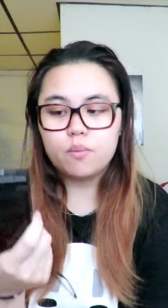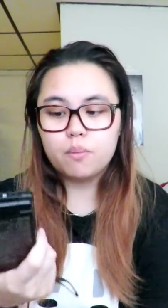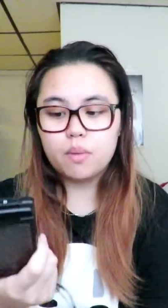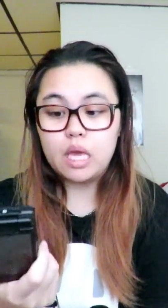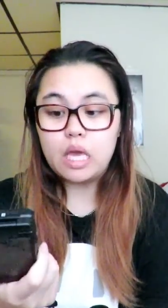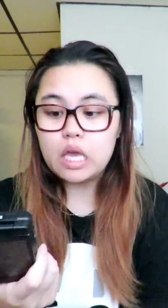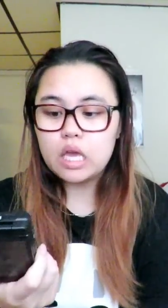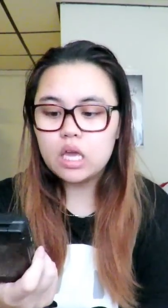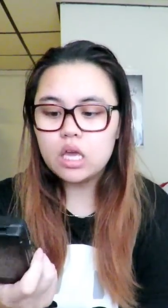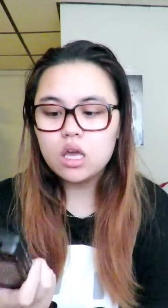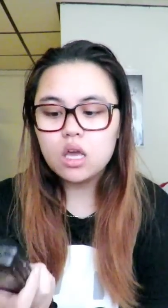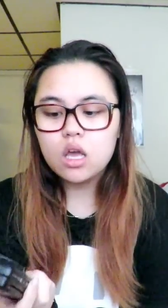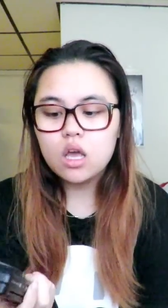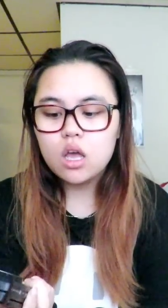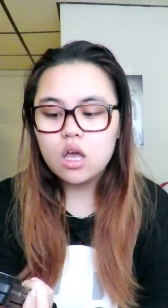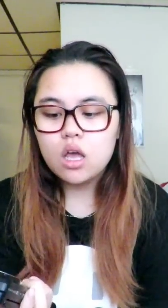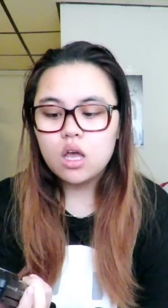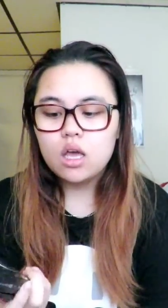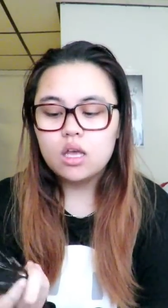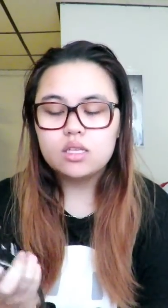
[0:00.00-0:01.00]
me,
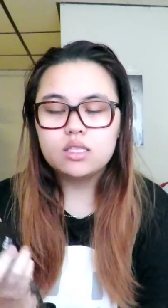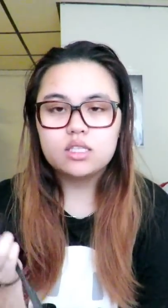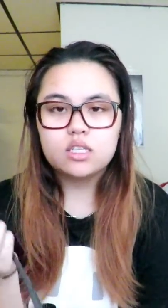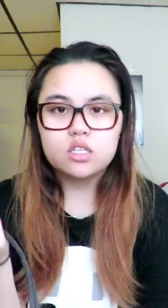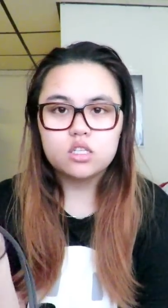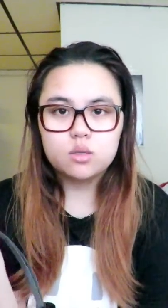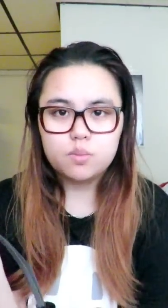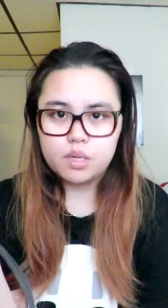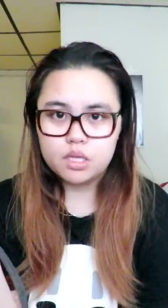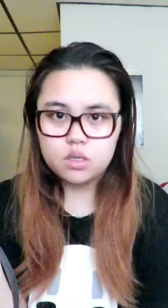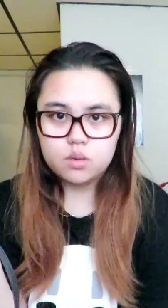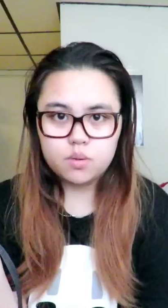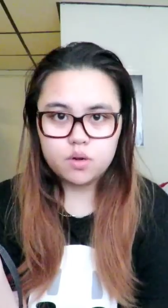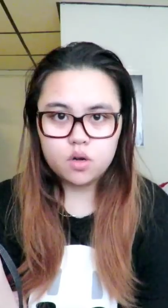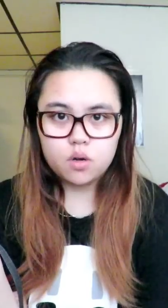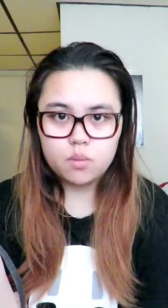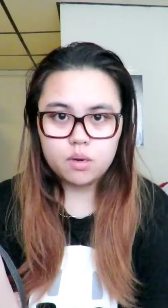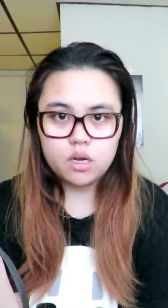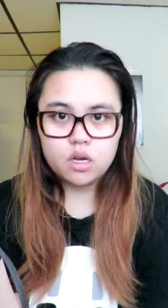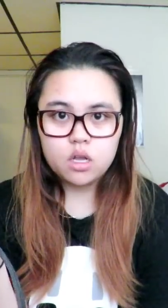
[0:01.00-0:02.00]
it's still to be
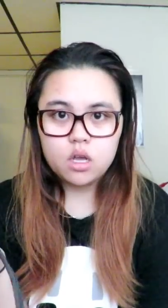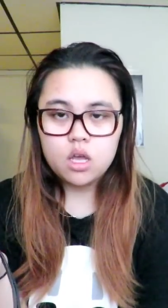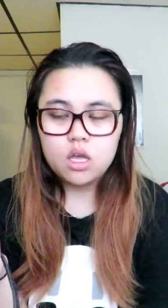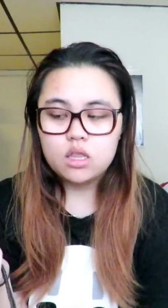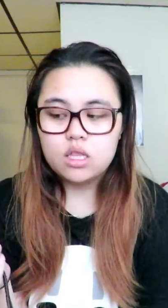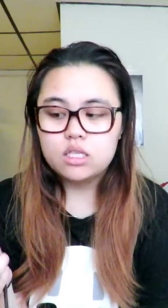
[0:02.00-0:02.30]
determined.